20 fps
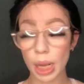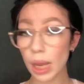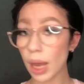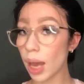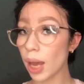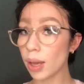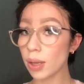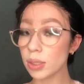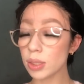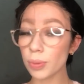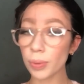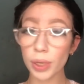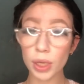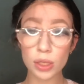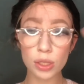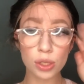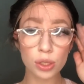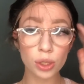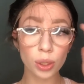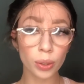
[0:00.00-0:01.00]
I also wanted
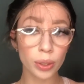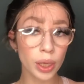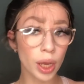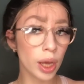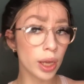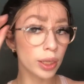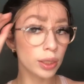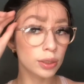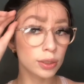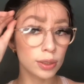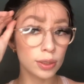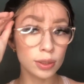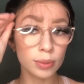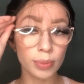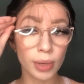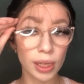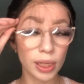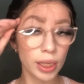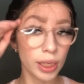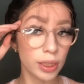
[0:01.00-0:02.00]
to show y'all, excuse
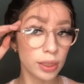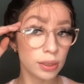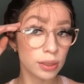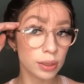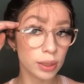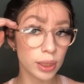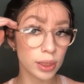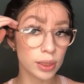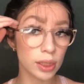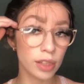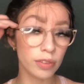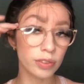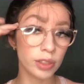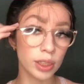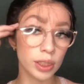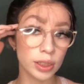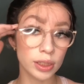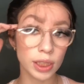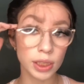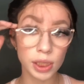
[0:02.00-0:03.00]
my lace that's lifting
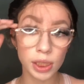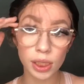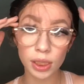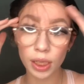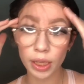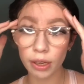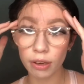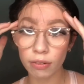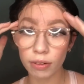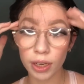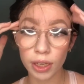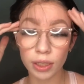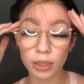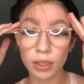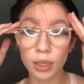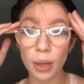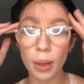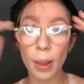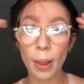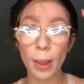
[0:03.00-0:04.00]
because I didn't lay it right.
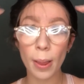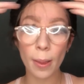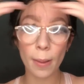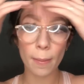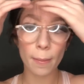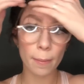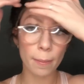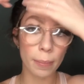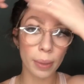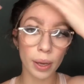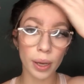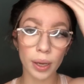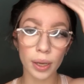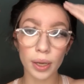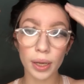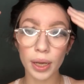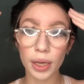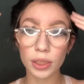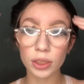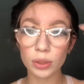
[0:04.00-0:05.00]
But
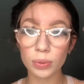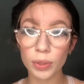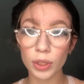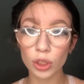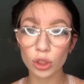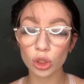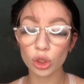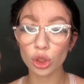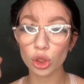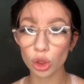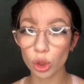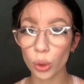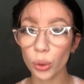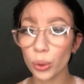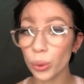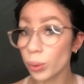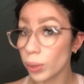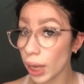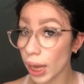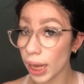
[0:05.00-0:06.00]
I just wanted to show
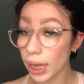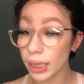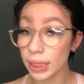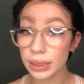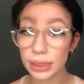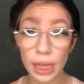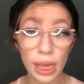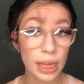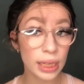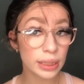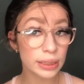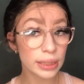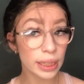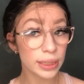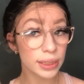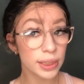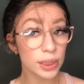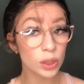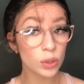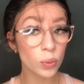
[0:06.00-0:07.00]
you guys that
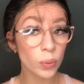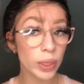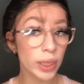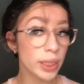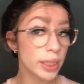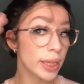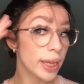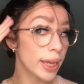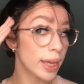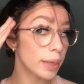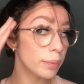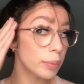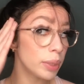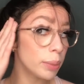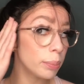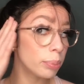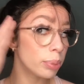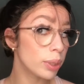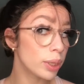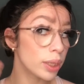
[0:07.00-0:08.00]
this wig can be
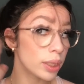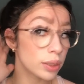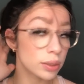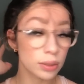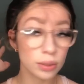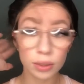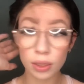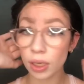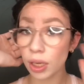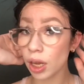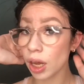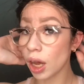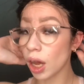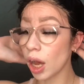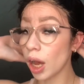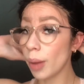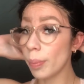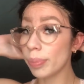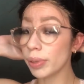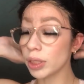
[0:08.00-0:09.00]
put
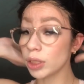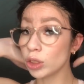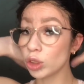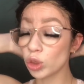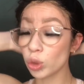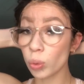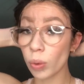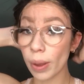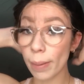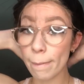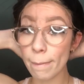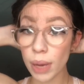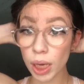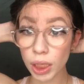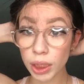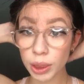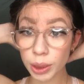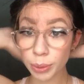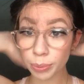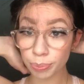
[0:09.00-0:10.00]
up into a
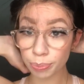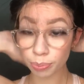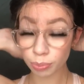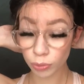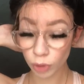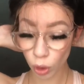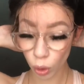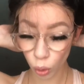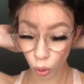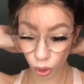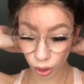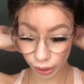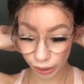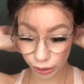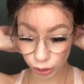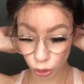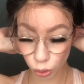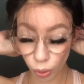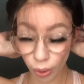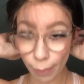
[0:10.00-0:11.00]
bun or
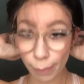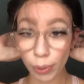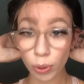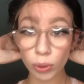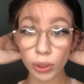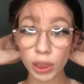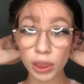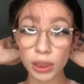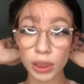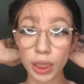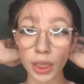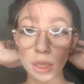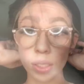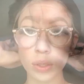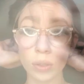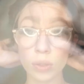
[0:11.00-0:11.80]
into a ponytail.